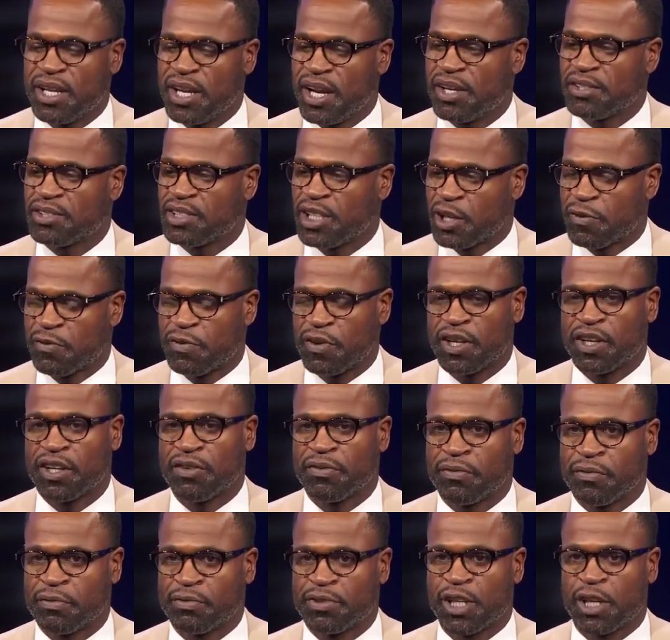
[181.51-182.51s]
there just for
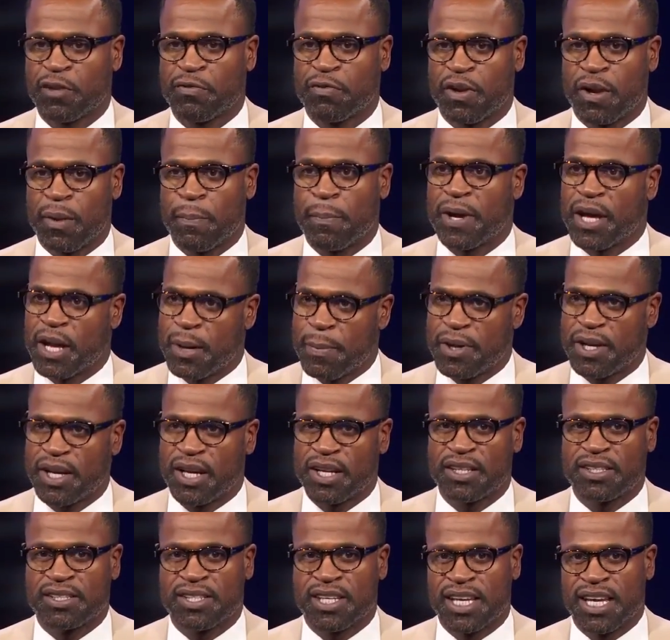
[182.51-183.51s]
just for the betterment of
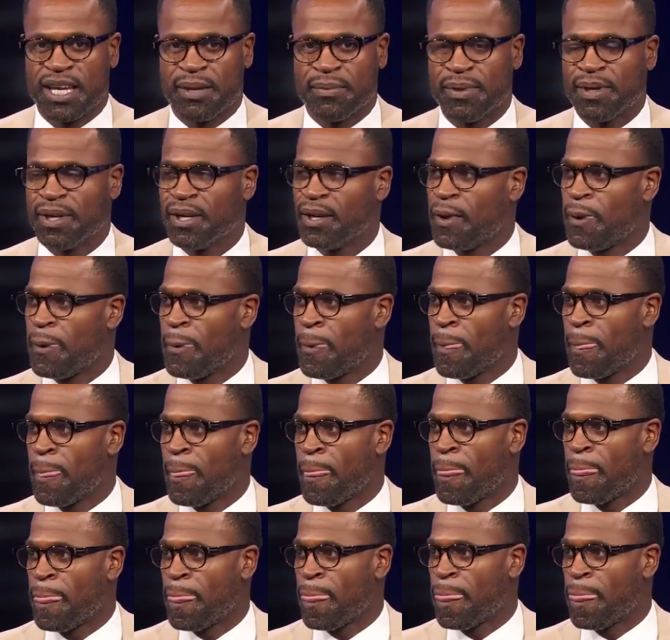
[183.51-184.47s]
the team. But you know, if he could, he